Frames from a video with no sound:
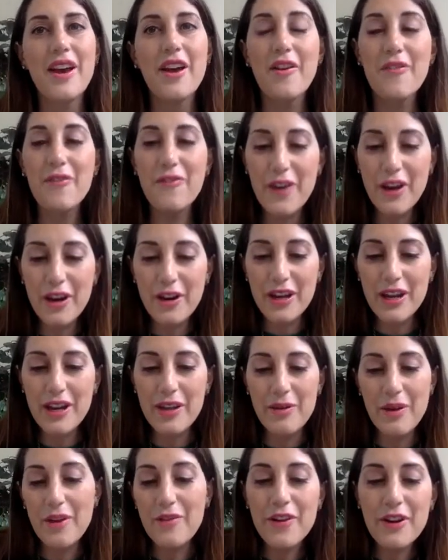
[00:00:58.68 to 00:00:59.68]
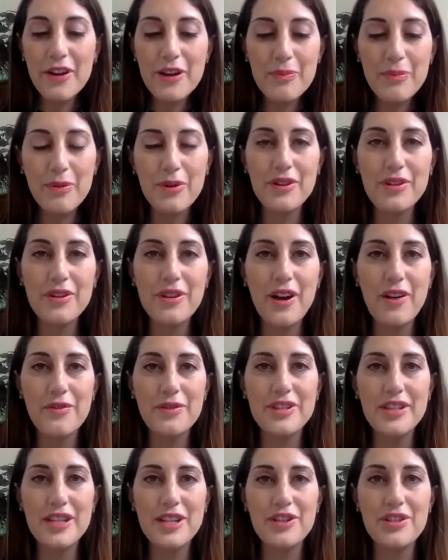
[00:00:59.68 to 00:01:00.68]
a very important
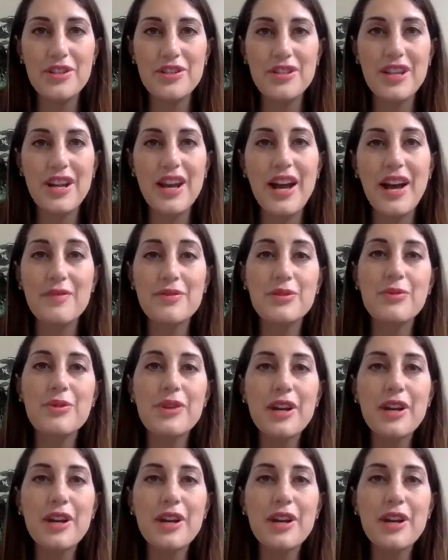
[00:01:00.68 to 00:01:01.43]
conversation to have. So we're